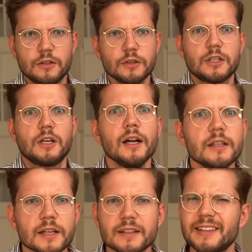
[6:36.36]
good
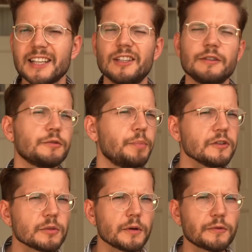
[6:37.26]
conduct is actually
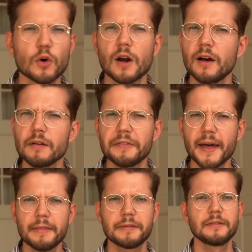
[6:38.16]
responsible for a lot of
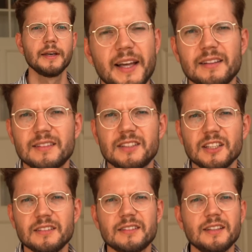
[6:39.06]
deaths, that
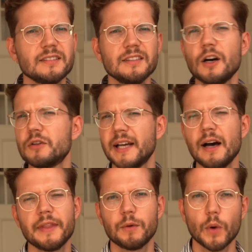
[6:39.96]
just doesn't go
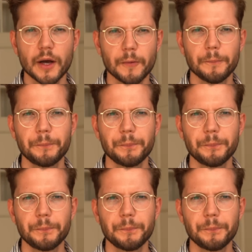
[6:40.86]
down that well.